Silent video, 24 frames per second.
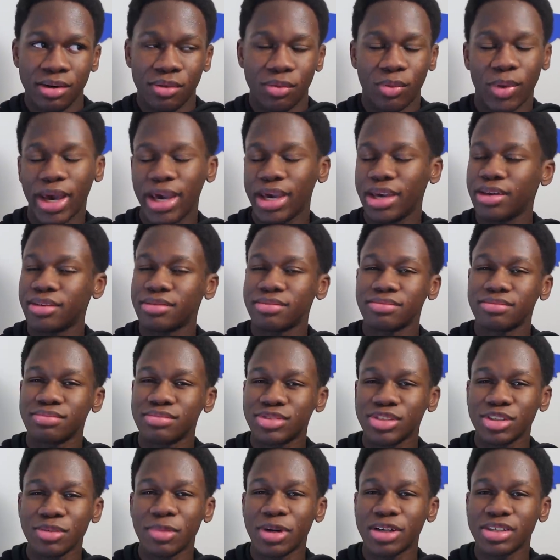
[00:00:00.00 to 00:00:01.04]
way
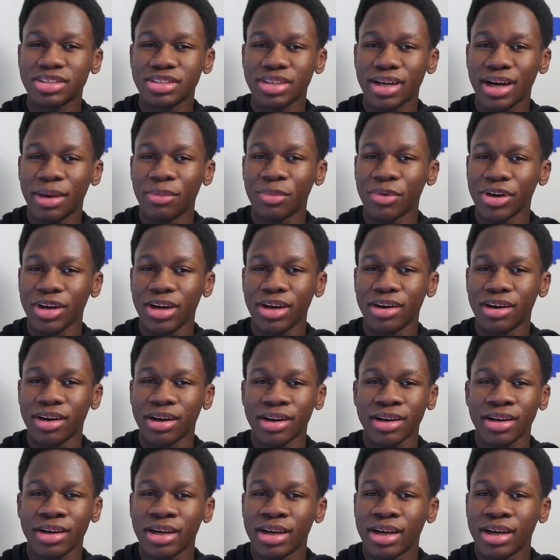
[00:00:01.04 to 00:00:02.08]
too much time working
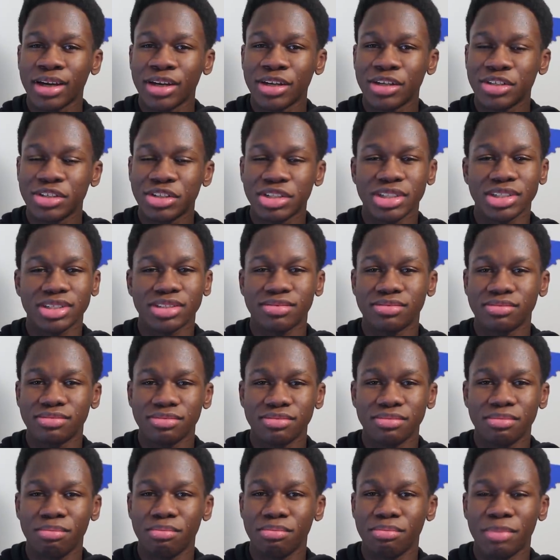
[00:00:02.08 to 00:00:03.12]
on just
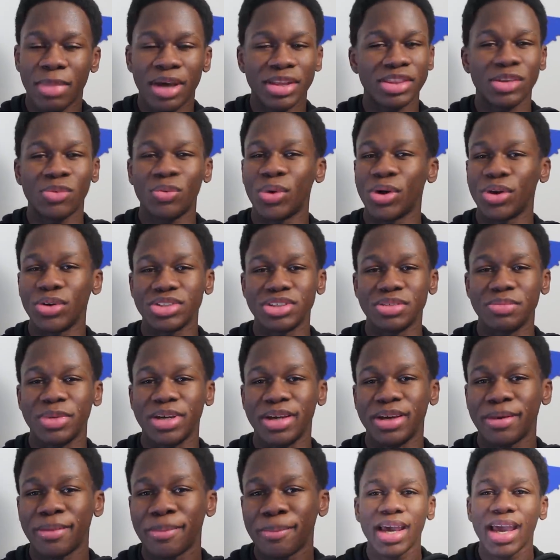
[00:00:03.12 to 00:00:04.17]
meant the world to
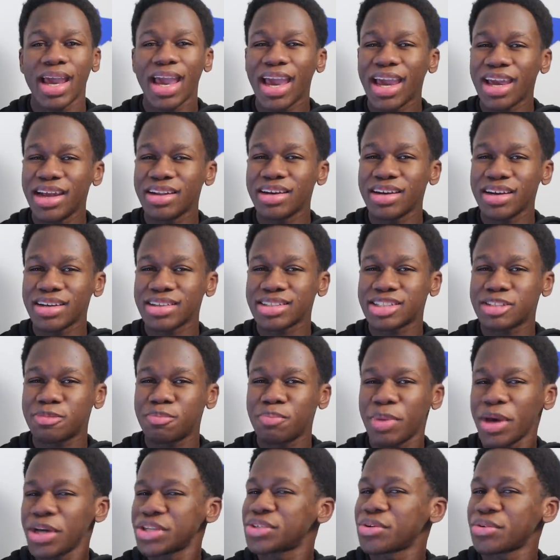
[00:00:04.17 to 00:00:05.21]
me. And a
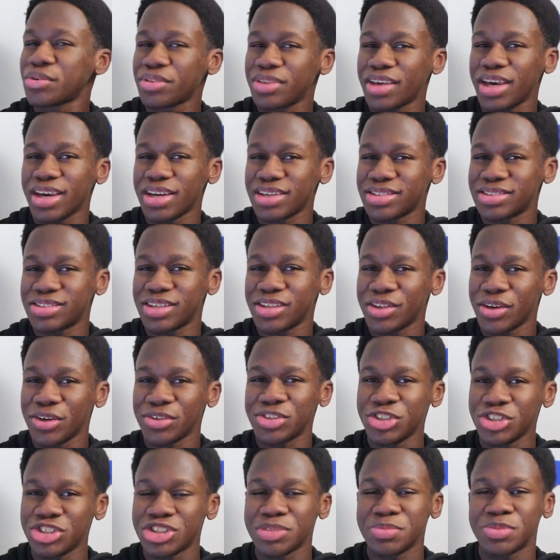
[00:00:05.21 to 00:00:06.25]
special thanks to
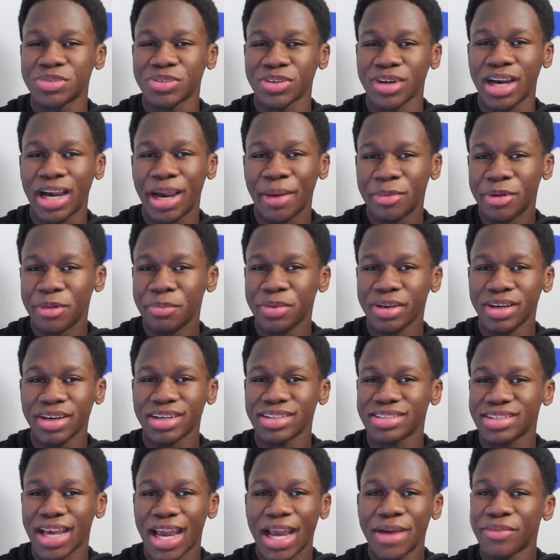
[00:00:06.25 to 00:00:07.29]
those who subscribed,
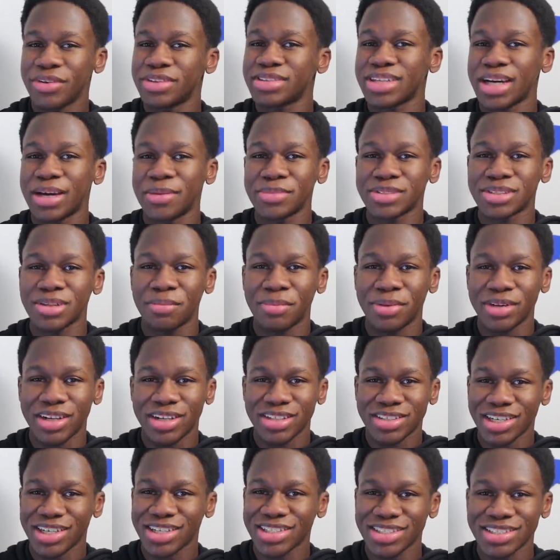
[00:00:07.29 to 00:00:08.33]
because every time somebody
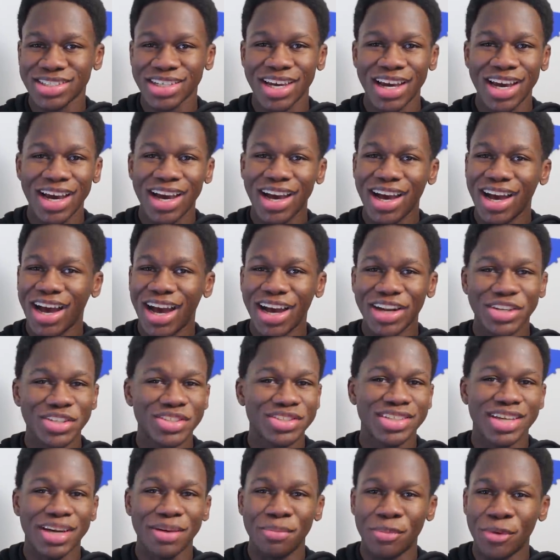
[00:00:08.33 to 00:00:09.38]
does, I
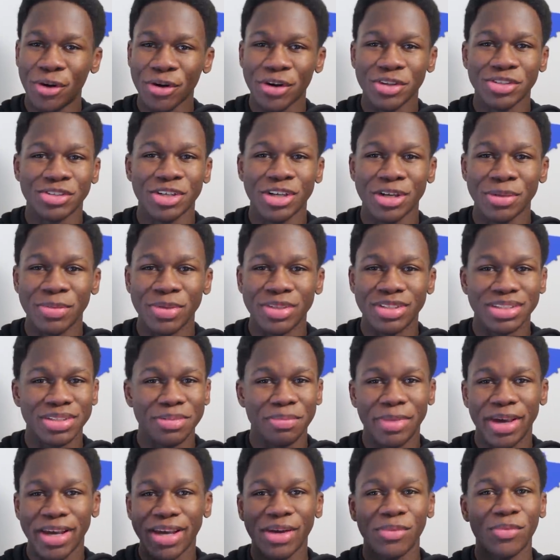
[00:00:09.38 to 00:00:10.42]
just get more determined to
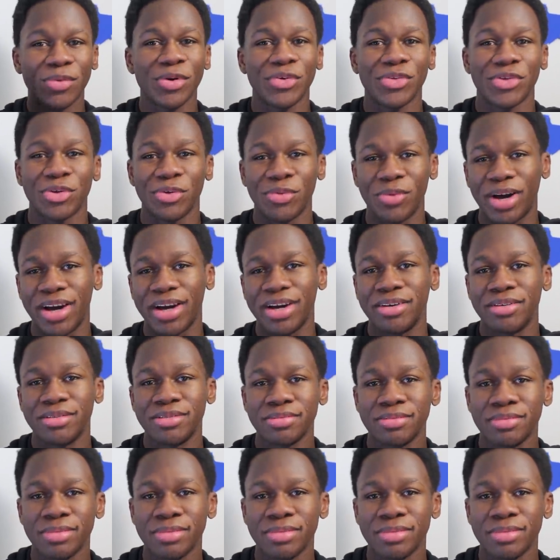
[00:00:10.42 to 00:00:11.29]
make it worth their while